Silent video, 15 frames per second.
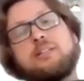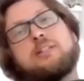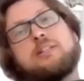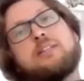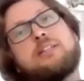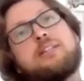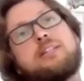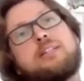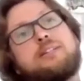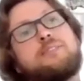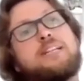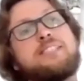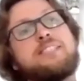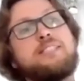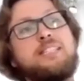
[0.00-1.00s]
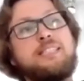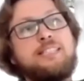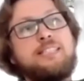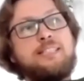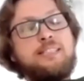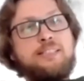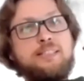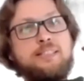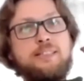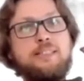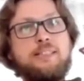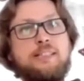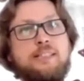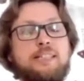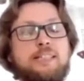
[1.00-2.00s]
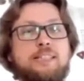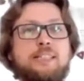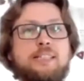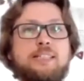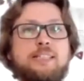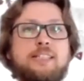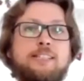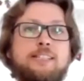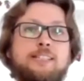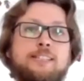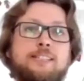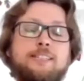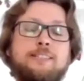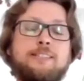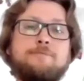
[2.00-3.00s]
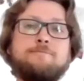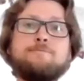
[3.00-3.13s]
if that's needed, and